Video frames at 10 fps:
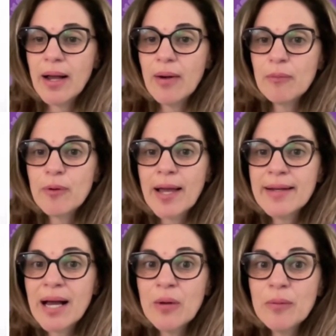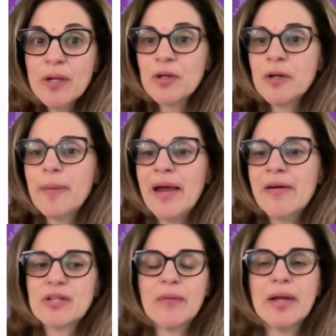Right now, we are not a
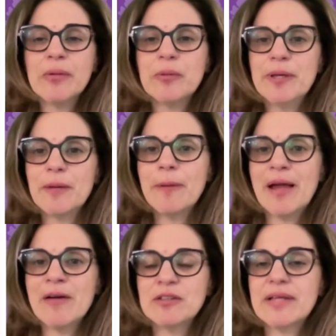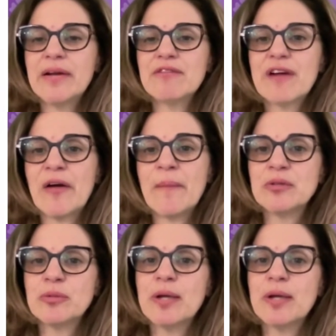parent. How can we be a parent in that environment?